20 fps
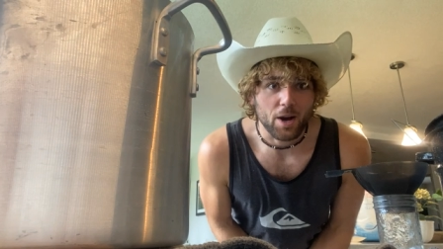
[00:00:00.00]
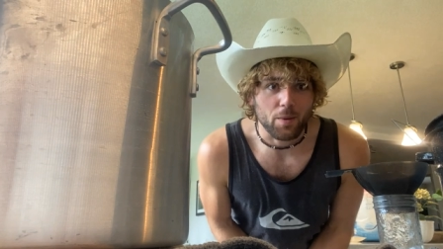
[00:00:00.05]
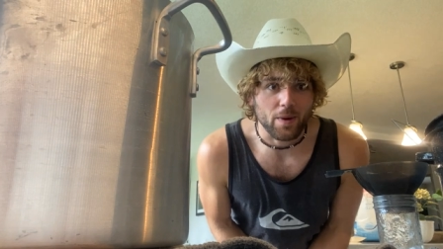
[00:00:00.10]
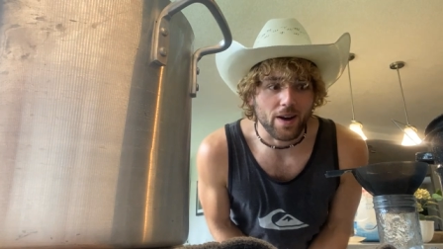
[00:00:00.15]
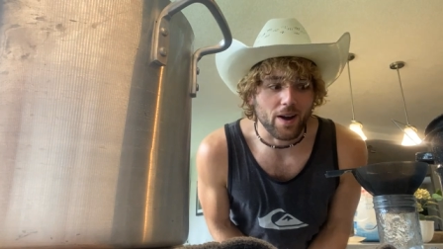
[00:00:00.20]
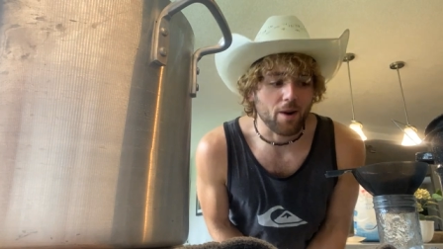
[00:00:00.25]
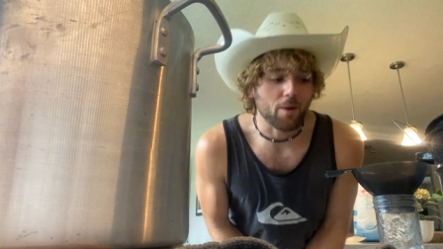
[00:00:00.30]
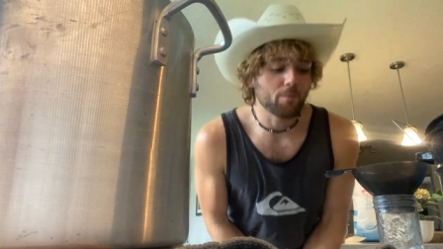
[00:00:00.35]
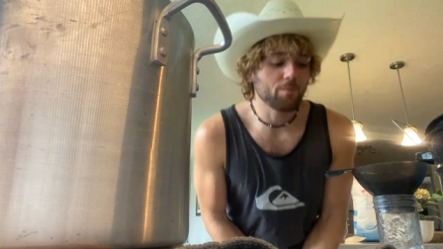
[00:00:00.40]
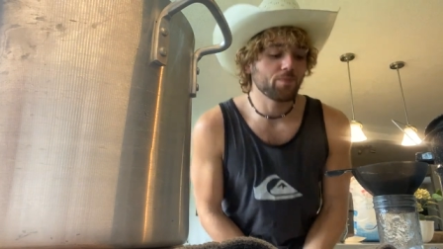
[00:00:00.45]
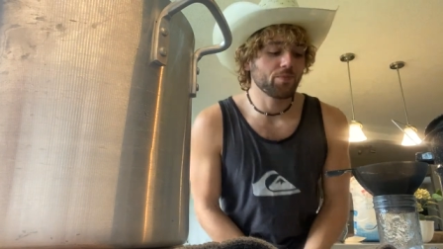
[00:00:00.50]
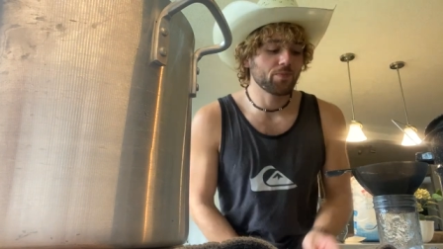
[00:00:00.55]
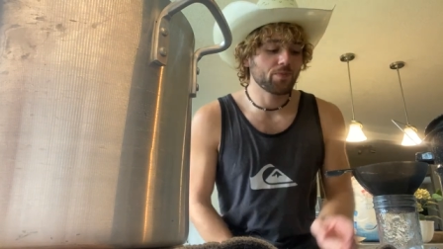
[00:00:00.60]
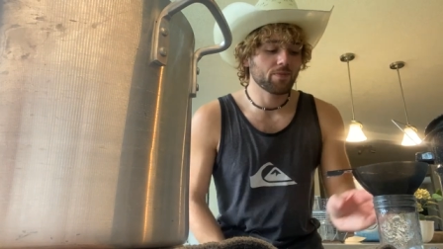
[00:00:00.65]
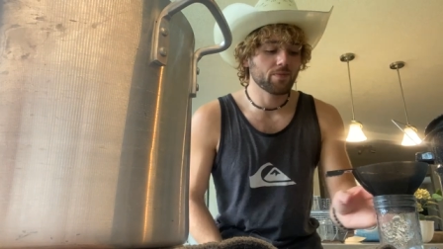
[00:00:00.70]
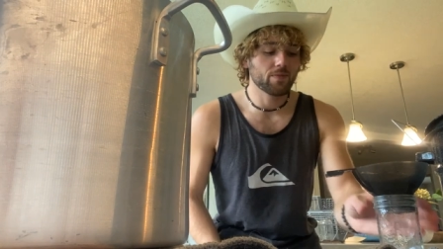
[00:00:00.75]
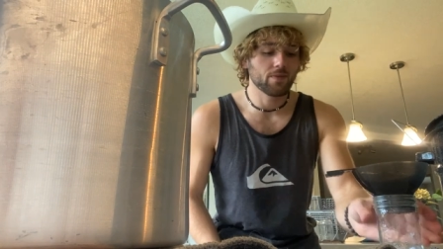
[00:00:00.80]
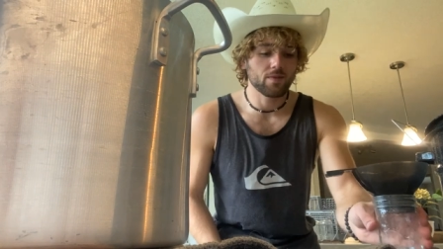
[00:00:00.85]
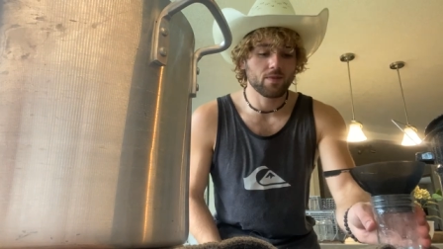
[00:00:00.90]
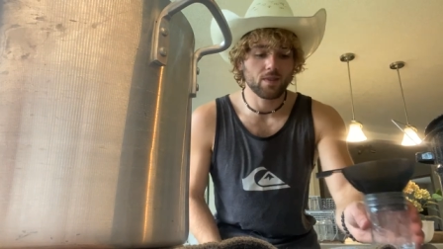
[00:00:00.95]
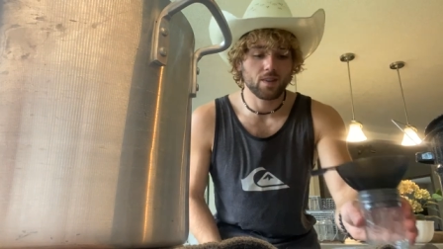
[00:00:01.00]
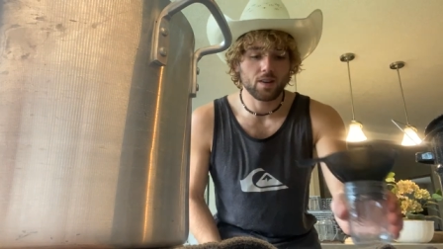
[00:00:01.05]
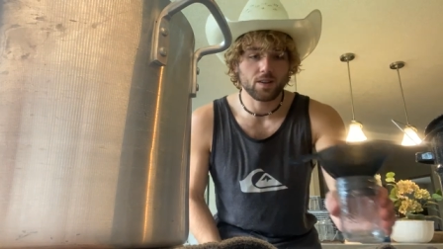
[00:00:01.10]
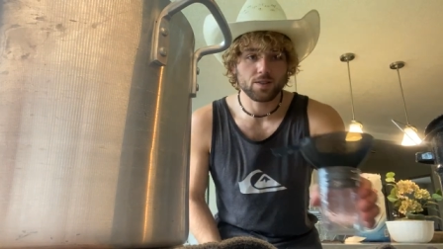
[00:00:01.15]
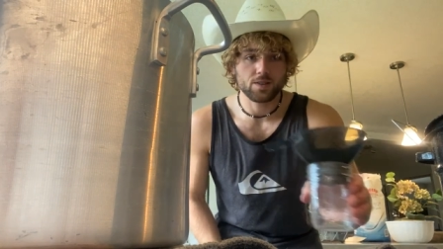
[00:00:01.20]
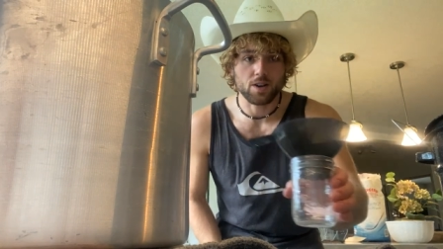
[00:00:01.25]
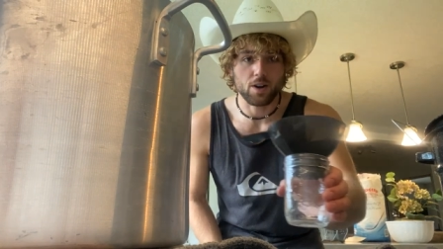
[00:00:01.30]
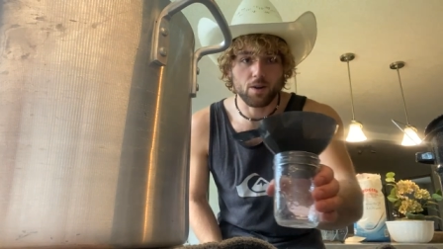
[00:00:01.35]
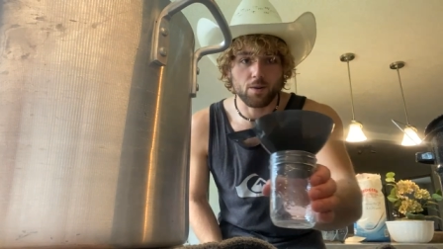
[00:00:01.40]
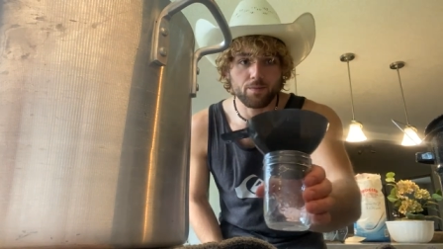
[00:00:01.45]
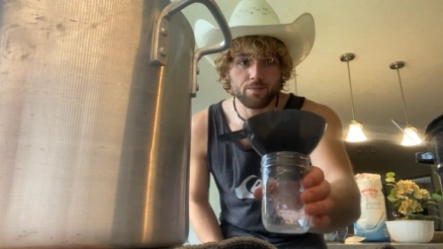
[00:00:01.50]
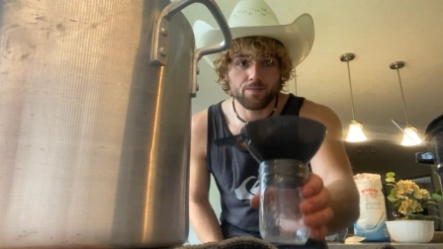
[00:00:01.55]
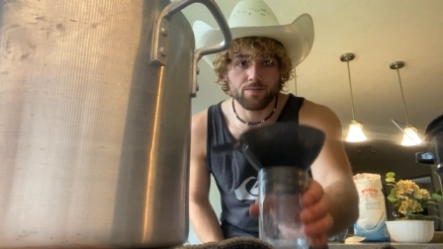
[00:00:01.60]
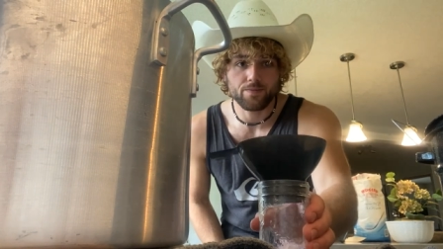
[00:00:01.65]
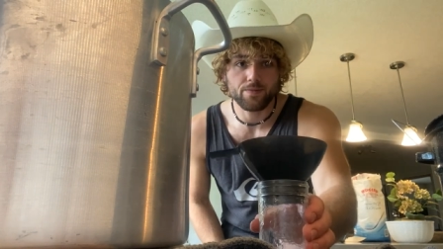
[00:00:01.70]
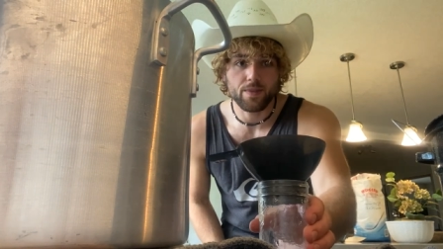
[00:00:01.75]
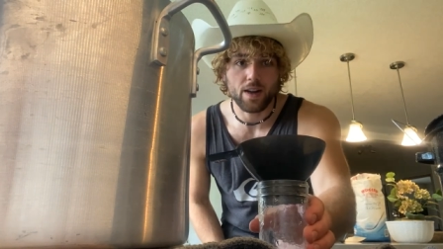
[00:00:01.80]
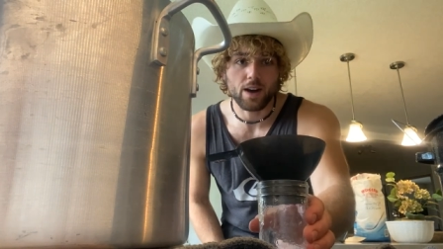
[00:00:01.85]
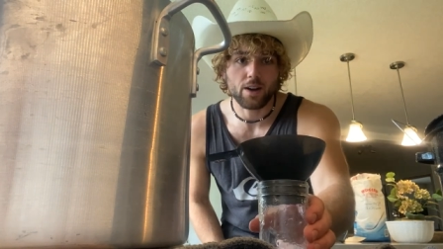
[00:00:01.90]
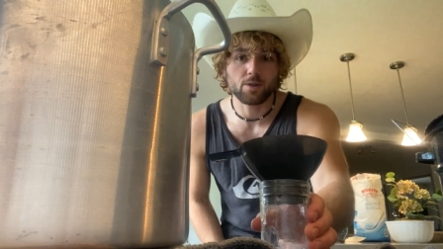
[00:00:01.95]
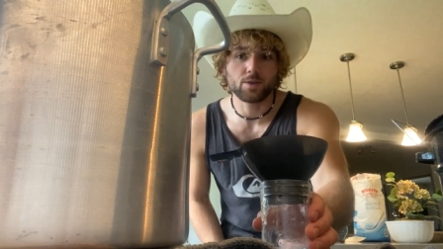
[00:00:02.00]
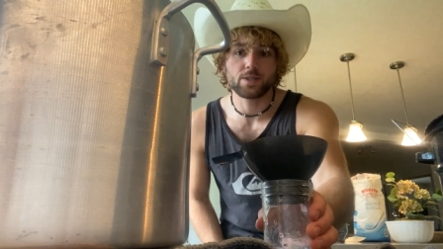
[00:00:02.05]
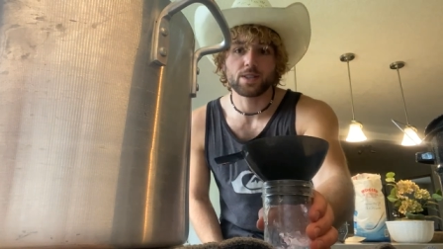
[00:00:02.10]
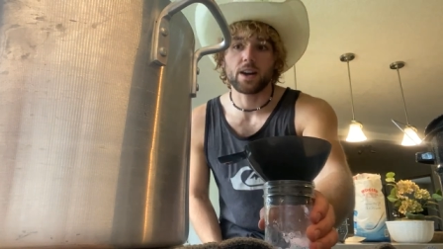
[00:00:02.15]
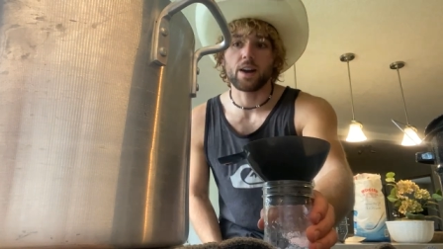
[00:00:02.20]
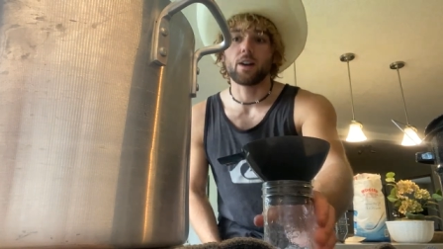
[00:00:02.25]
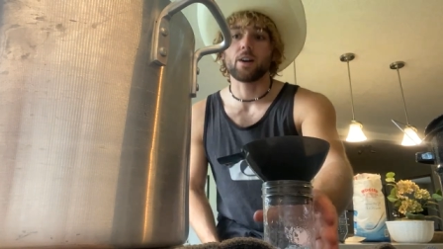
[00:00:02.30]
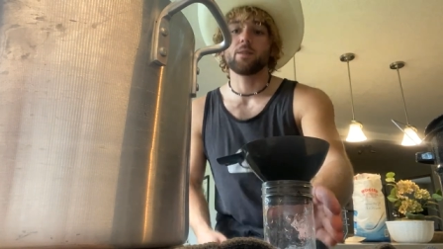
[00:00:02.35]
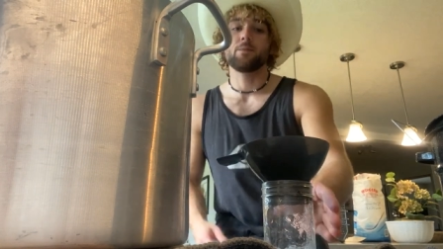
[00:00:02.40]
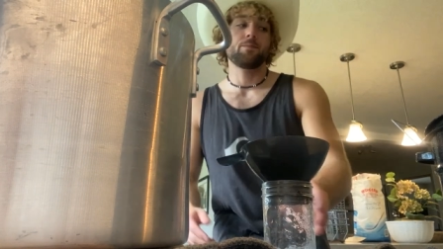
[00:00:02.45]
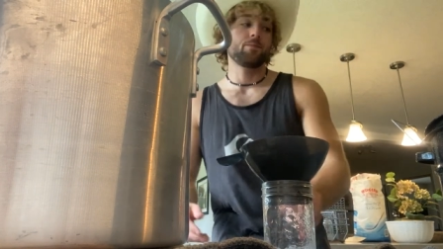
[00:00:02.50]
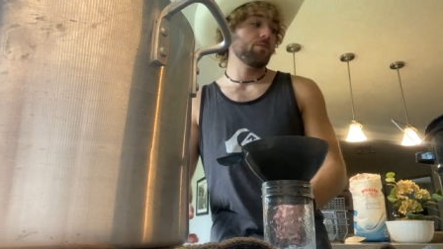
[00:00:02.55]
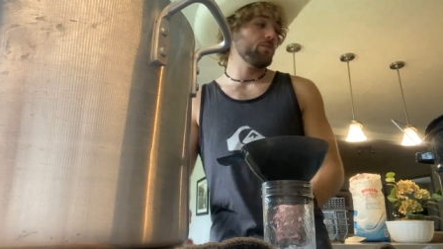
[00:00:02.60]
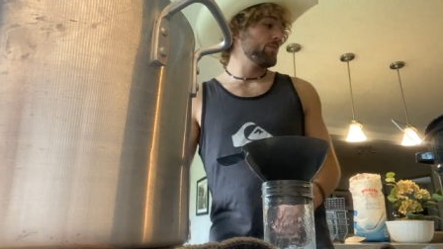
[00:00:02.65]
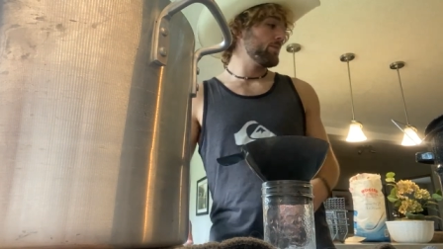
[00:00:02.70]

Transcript: Here we go. So that goes there.